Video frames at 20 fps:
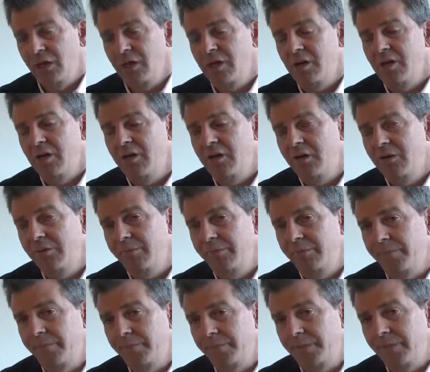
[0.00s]

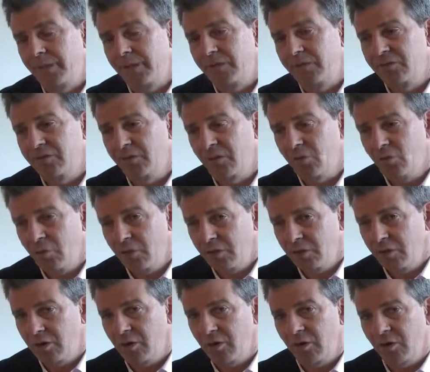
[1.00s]
So we
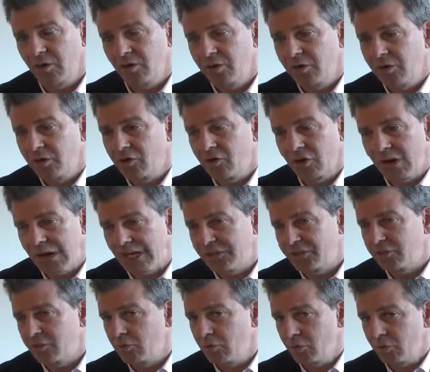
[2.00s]
are on a
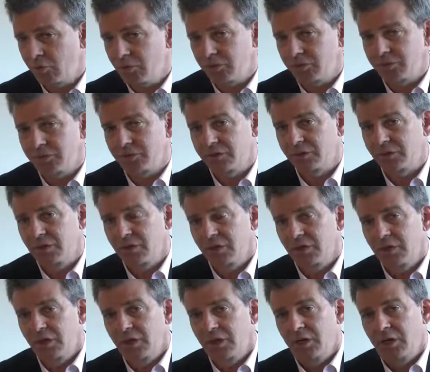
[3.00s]
crash course
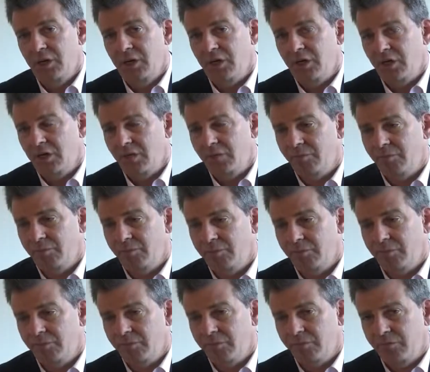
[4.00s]

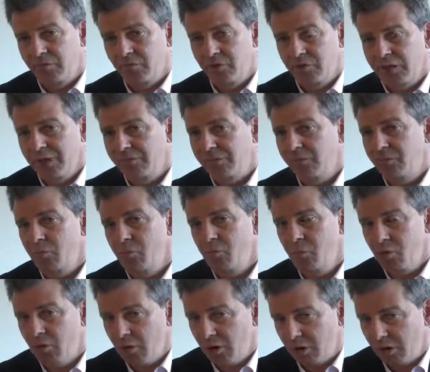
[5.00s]
for even
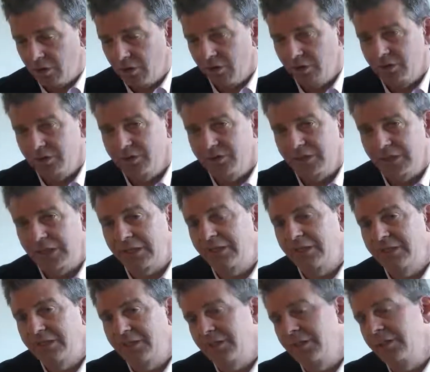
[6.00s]
more
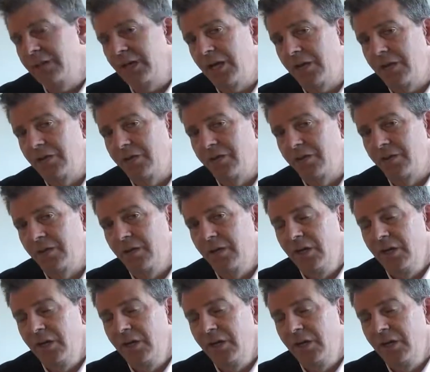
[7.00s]
sickness and death.